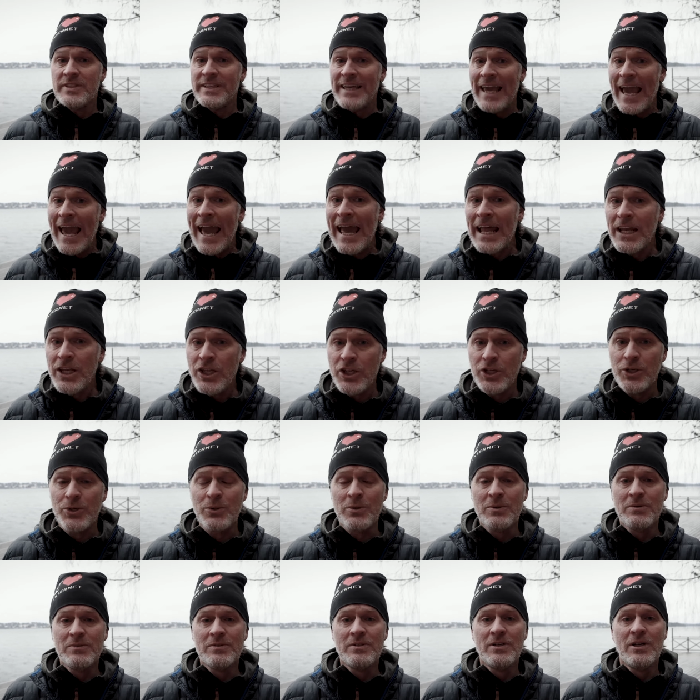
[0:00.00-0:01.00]
can
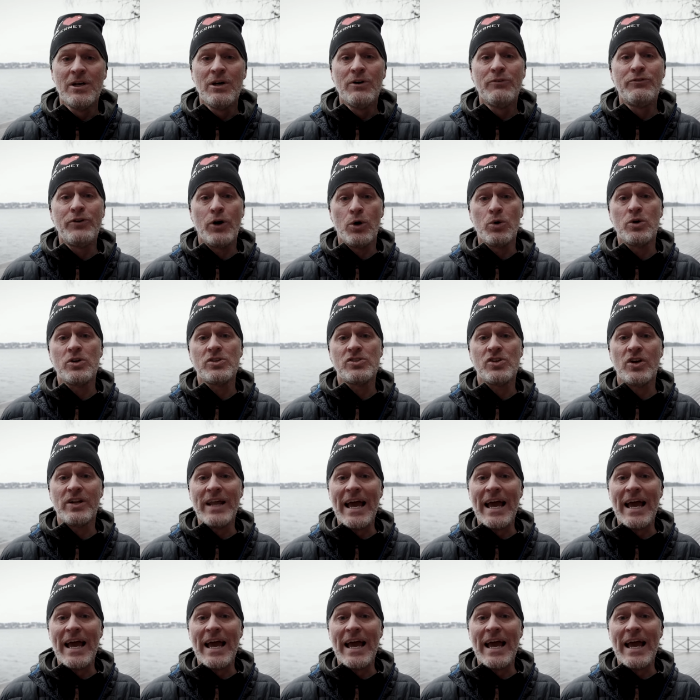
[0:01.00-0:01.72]
you focus